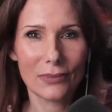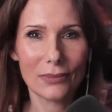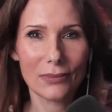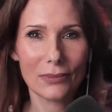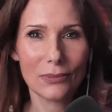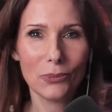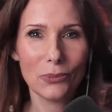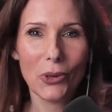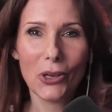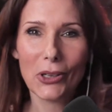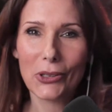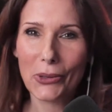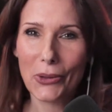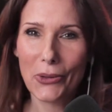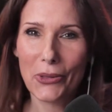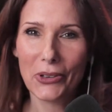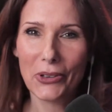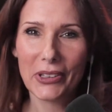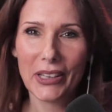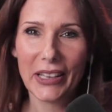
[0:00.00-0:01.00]
Well, hello
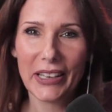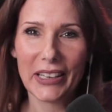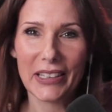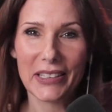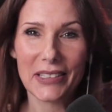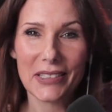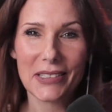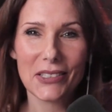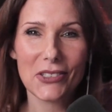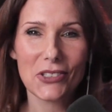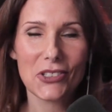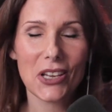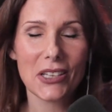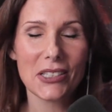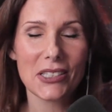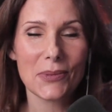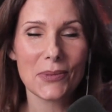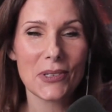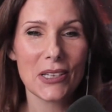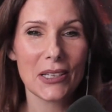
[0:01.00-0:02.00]
there, ladies and
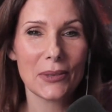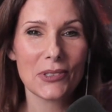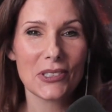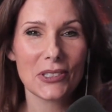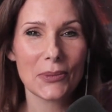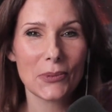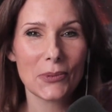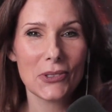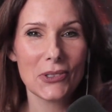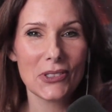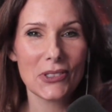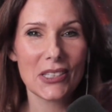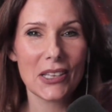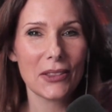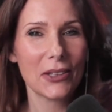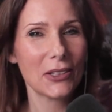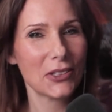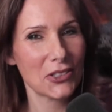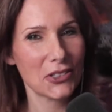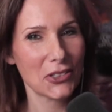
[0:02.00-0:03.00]
gents. I'm Tammy Sipniewski.
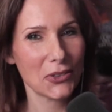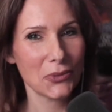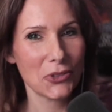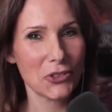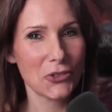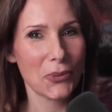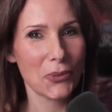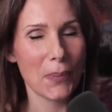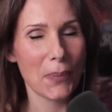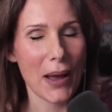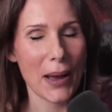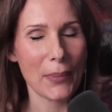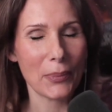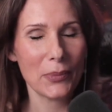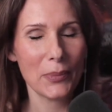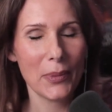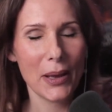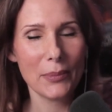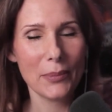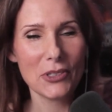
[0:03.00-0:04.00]
Thank you so much for popping
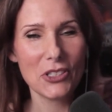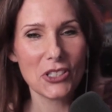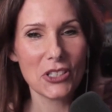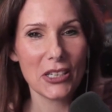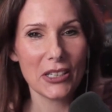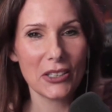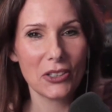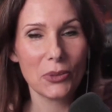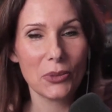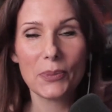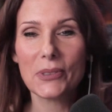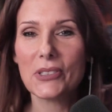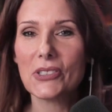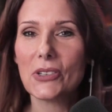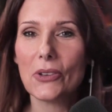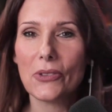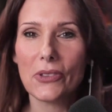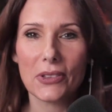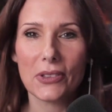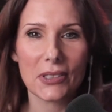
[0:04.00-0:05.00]
by my channel. Please
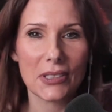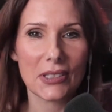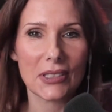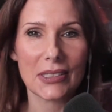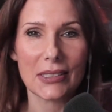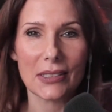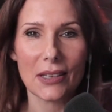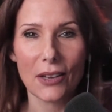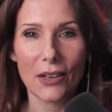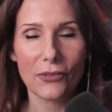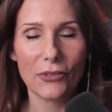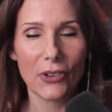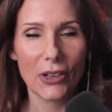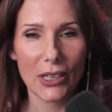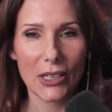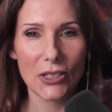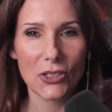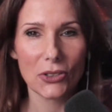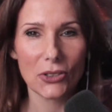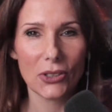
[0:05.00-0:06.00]
know that this is not
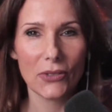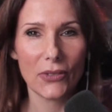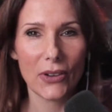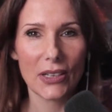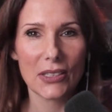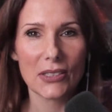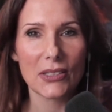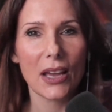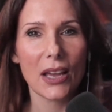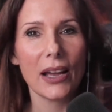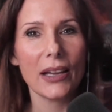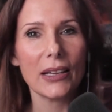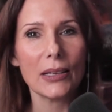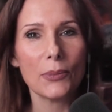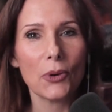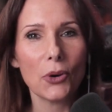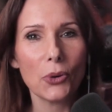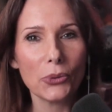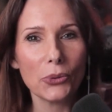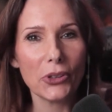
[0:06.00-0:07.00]
financial advice. I am
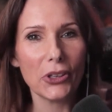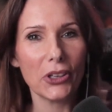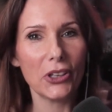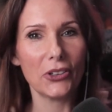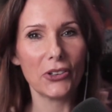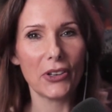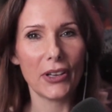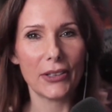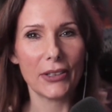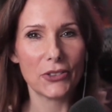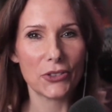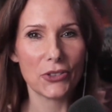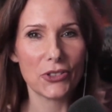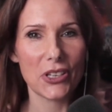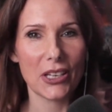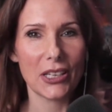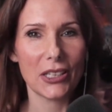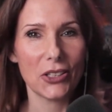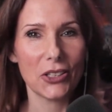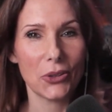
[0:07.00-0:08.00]
only here to
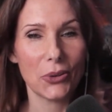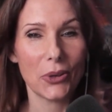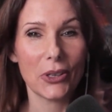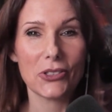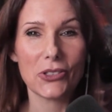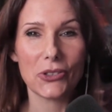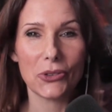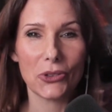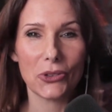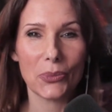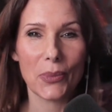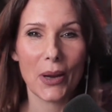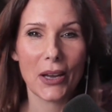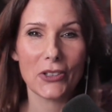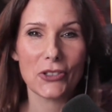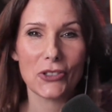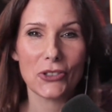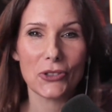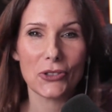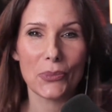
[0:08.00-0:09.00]
entertain you and to
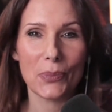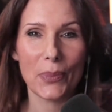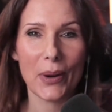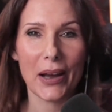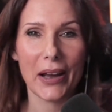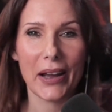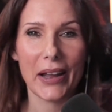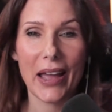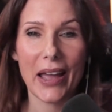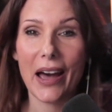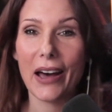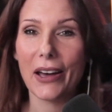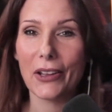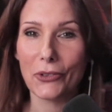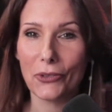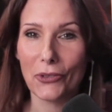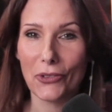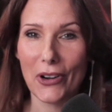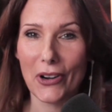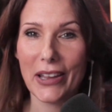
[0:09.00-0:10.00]
remind you to buy on
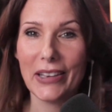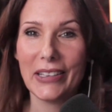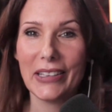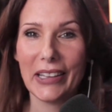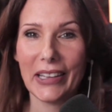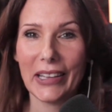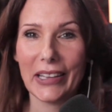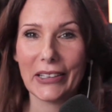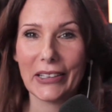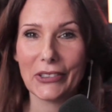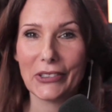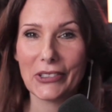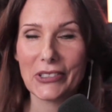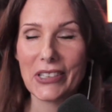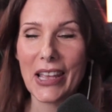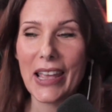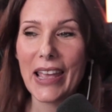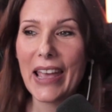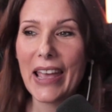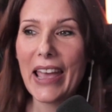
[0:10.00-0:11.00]
red candles.
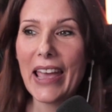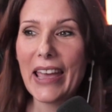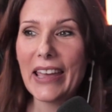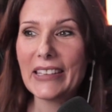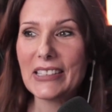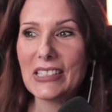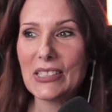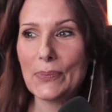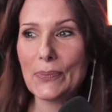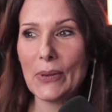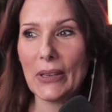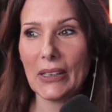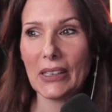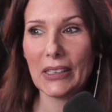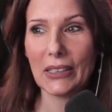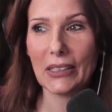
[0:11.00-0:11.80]
And speaking